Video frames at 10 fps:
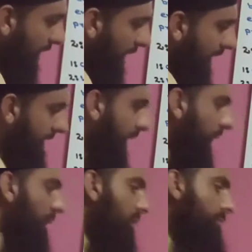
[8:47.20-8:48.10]
not
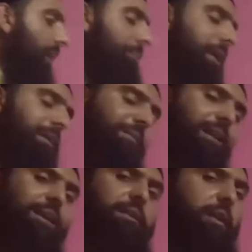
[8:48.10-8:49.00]
cause permanent
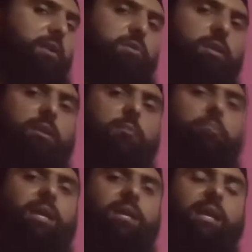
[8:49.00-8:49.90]
alteration.
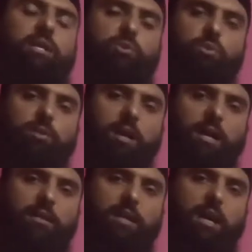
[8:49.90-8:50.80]
Mean it should
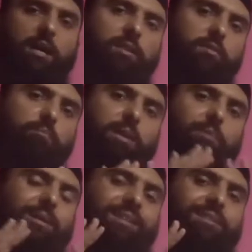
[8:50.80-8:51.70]
not cause
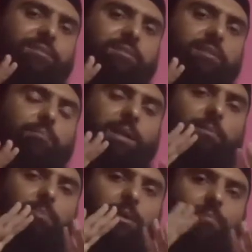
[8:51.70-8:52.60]

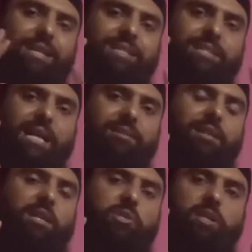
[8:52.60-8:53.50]
permanent
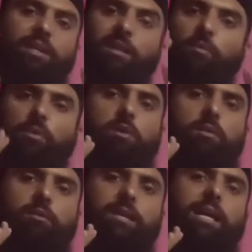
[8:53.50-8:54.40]
alteration in
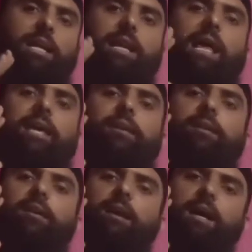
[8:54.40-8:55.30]
neuron like
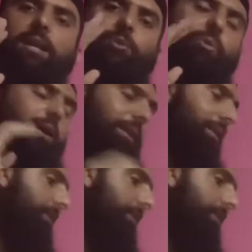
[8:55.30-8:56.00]
alcohol.